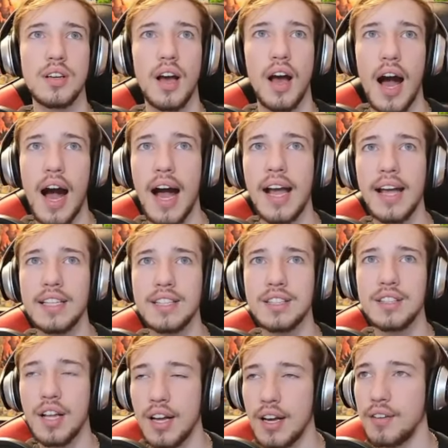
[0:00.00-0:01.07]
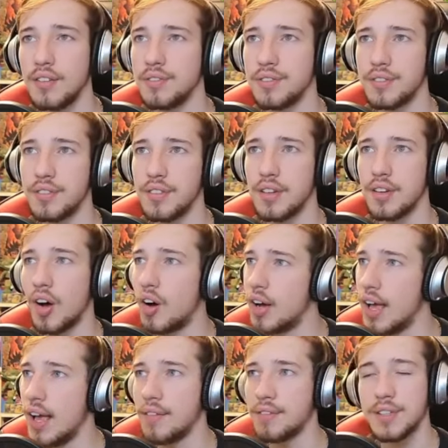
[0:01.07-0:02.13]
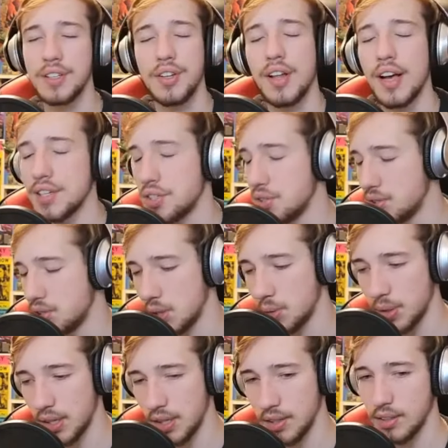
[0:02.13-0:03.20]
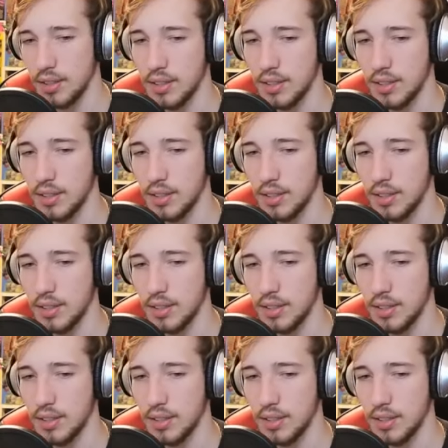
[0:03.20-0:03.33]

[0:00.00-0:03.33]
I love every class in 2E.